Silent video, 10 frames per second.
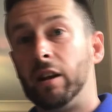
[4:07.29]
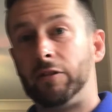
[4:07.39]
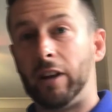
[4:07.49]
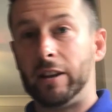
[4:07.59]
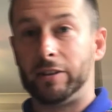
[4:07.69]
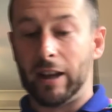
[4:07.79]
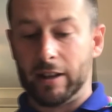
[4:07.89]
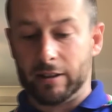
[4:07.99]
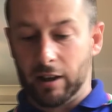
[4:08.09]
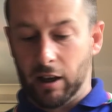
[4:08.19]
Fans
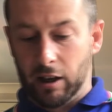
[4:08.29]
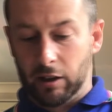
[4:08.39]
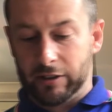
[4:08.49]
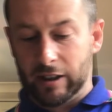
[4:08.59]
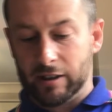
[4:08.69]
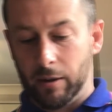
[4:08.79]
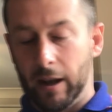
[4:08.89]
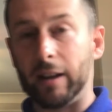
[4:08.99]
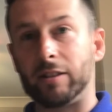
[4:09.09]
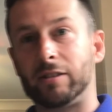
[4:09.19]
and Letito
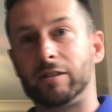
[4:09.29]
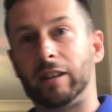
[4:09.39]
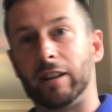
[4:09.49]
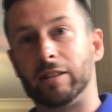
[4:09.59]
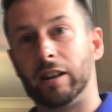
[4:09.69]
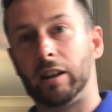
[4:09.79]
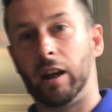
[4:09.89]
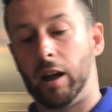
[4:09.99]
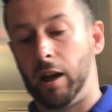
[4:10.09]
ecstatic